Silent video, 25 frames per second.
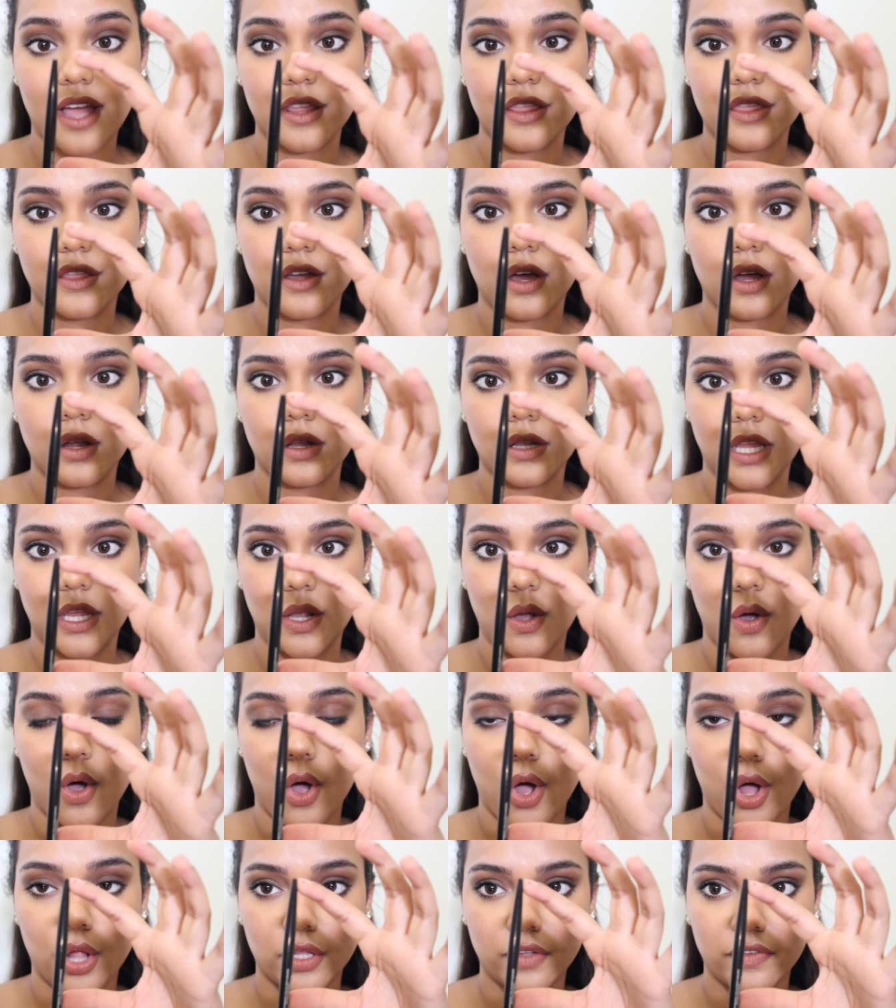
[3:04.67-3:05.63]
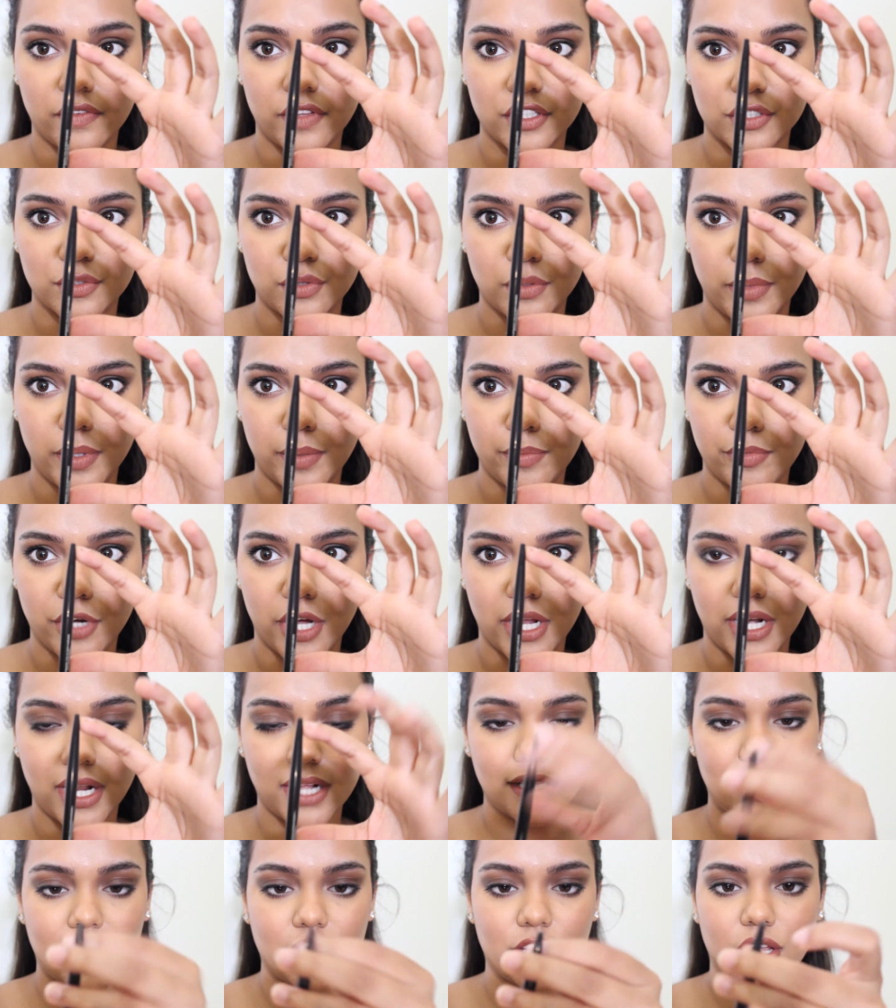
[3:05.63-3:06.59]
I thought like all of this would be
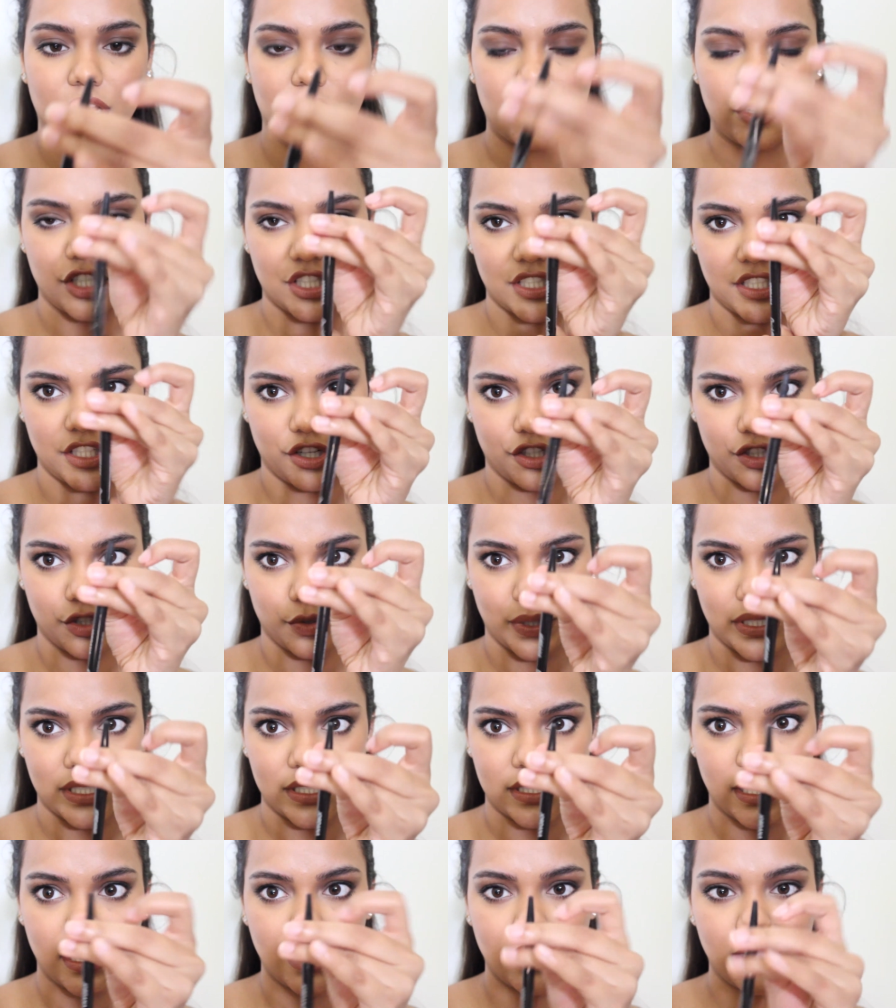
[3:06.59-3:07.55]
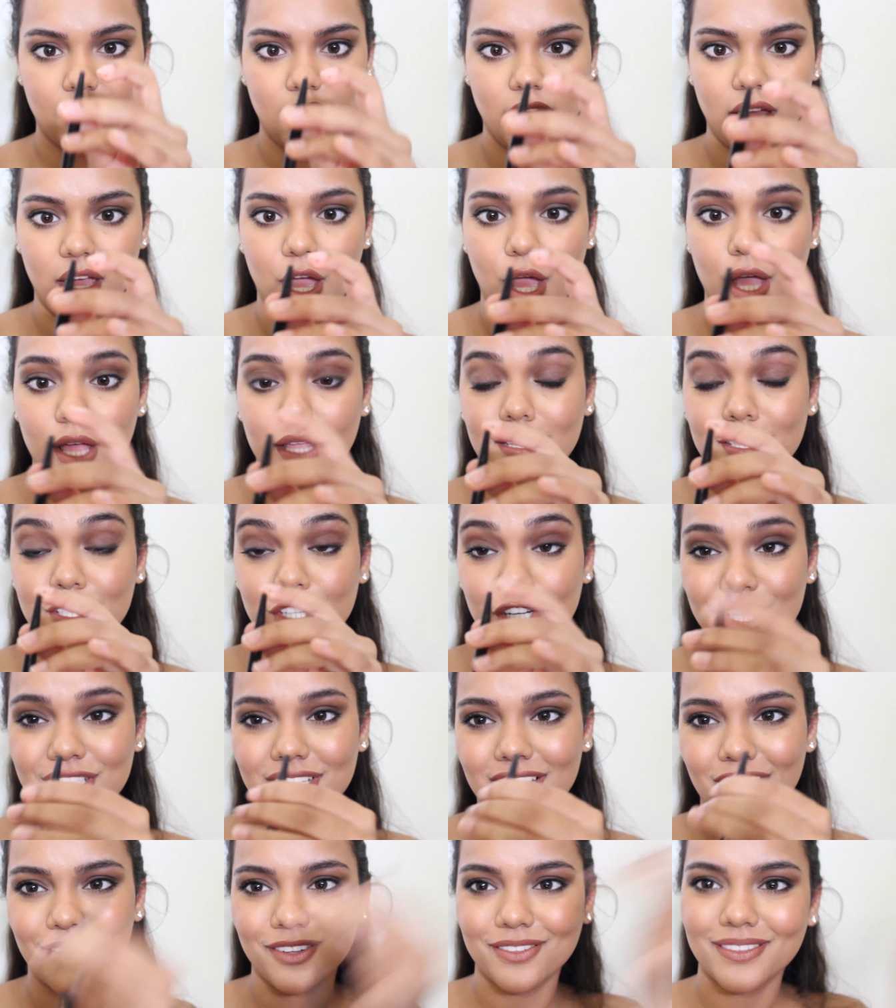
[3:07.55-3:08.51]
product. I thought I'd just start twisting.
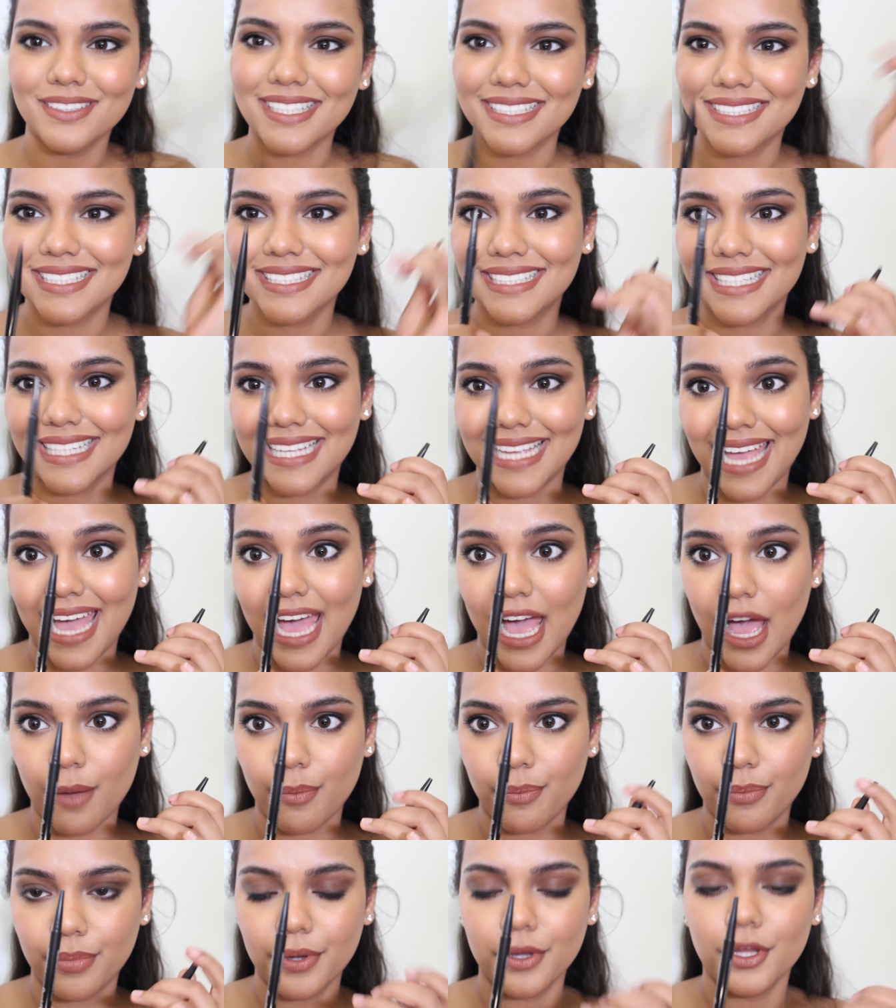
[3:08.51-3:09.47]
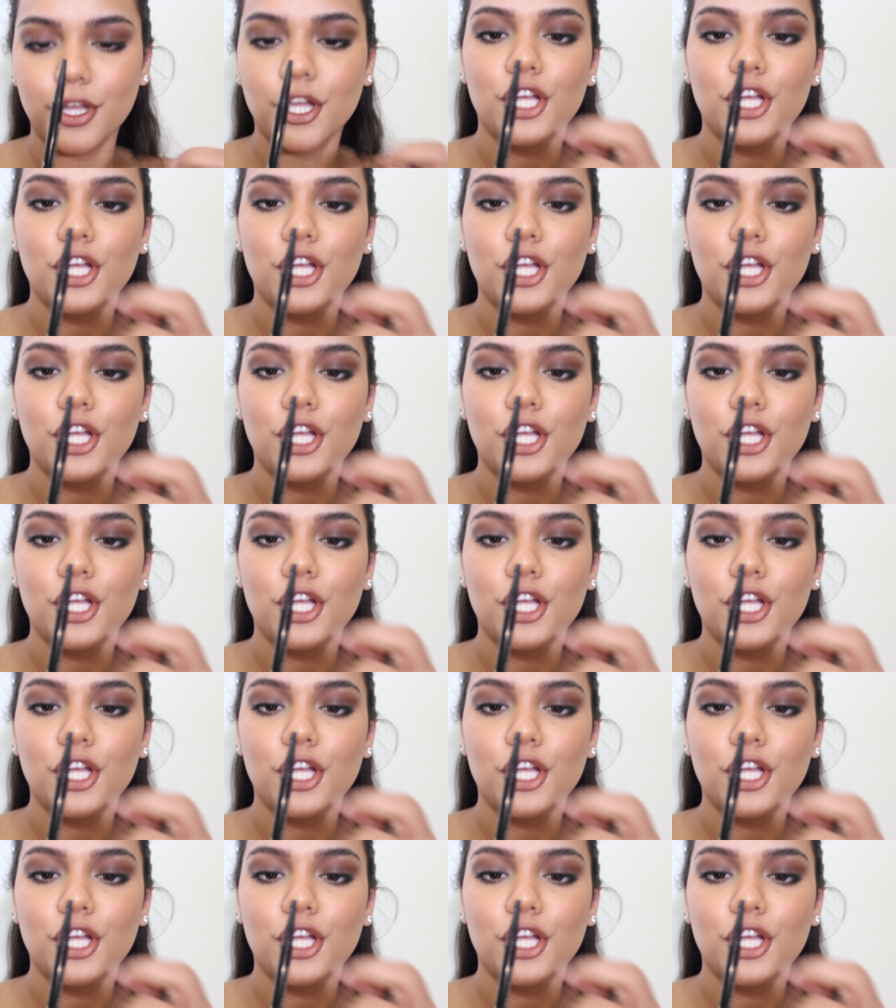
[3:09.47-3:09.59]
Turns out this is a cap.